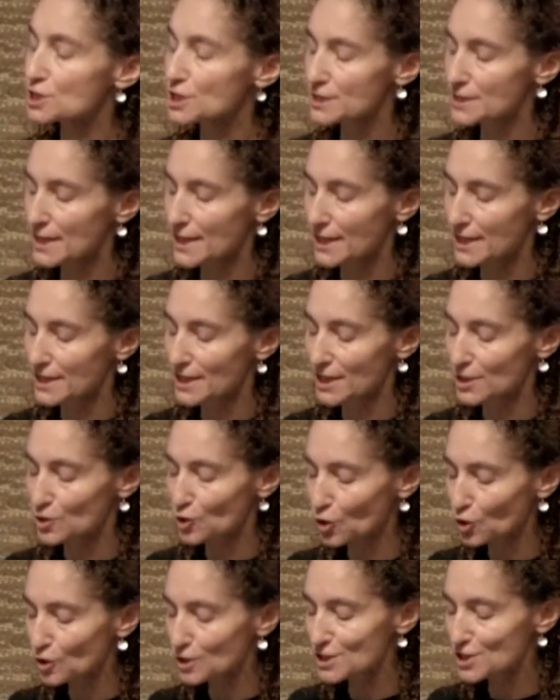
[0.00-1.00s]
it
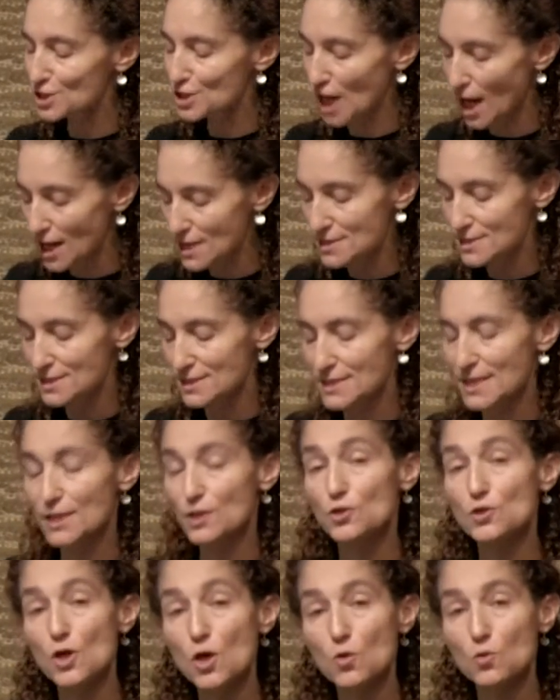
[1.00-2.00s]
encouraged us to
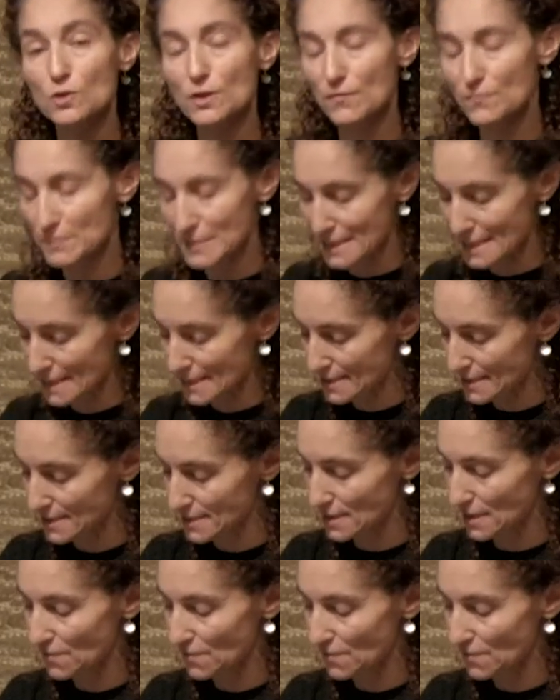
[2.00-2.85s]
take note of Matisse's